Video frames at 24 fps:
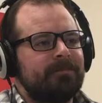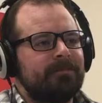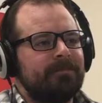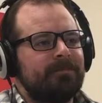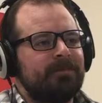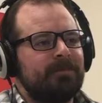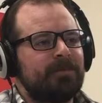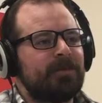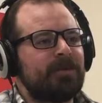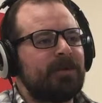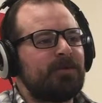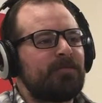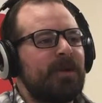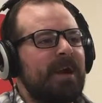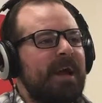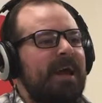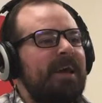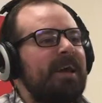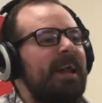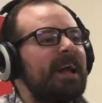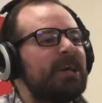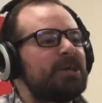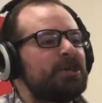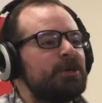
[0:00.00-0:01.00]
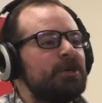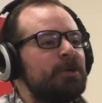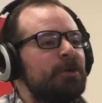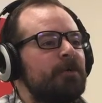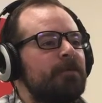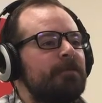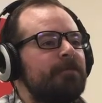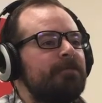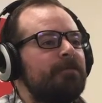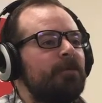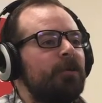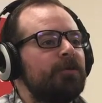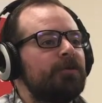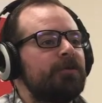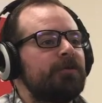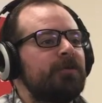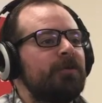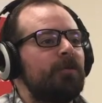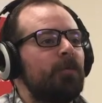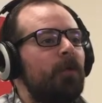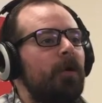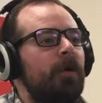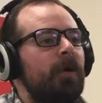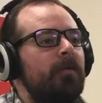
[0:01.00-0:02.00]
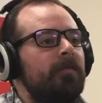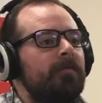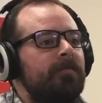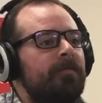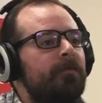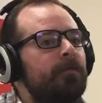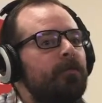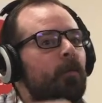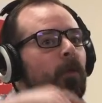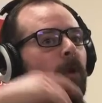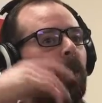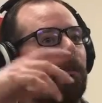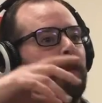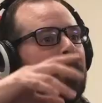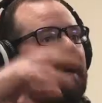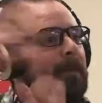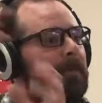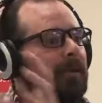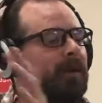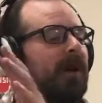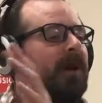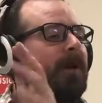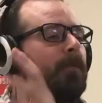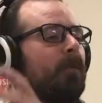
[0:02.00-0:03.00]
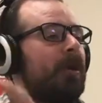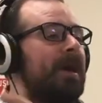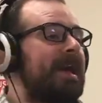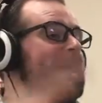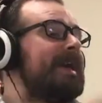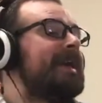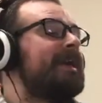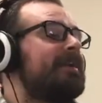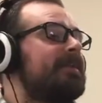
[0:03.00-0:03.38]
So it's a recognition of what people are and what he is.